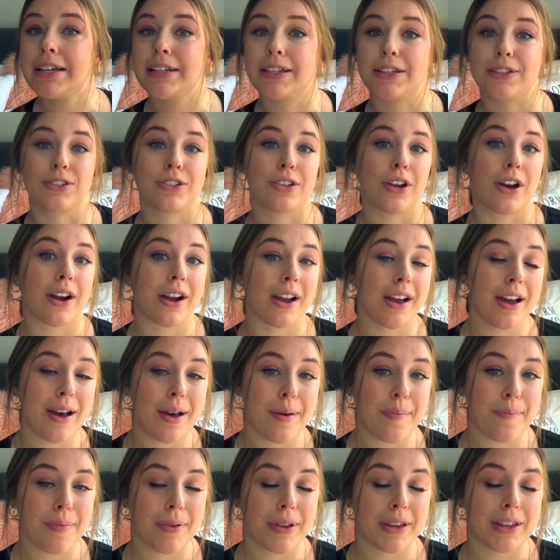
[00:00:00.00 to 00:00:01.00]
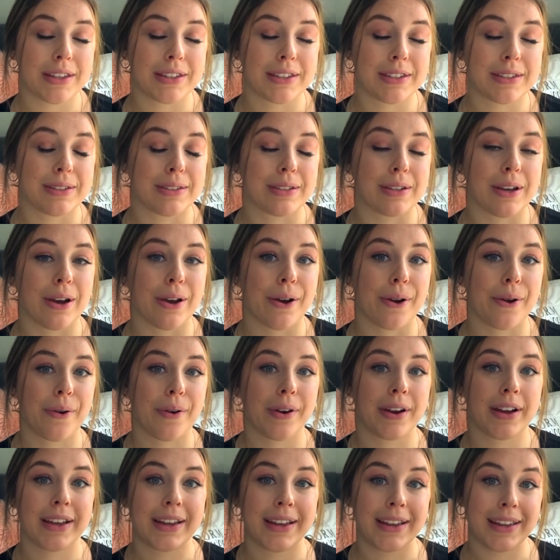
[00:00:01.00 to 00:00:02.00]
to stock up.
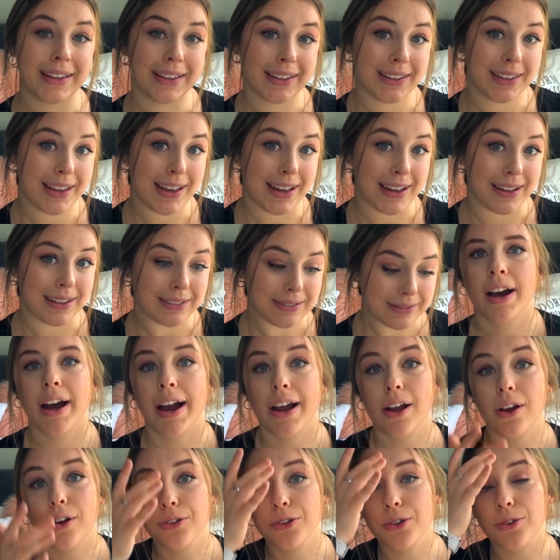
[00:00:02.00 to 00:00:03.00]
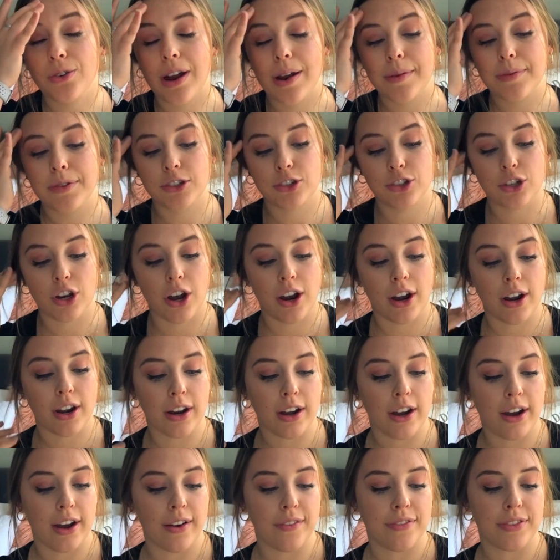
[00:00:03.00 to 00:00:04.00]
So yeah. I also grabbed a
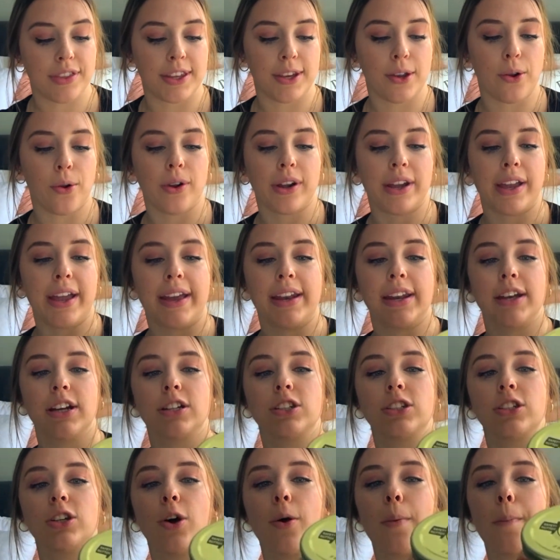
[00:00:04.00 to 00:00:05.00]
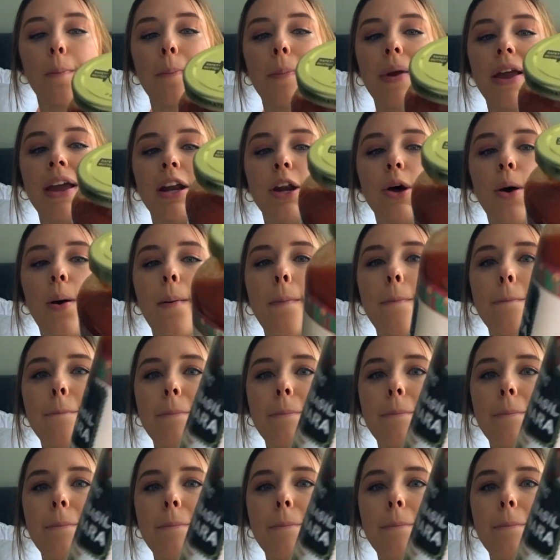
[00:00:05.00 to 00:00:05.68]
jar of the organic tomato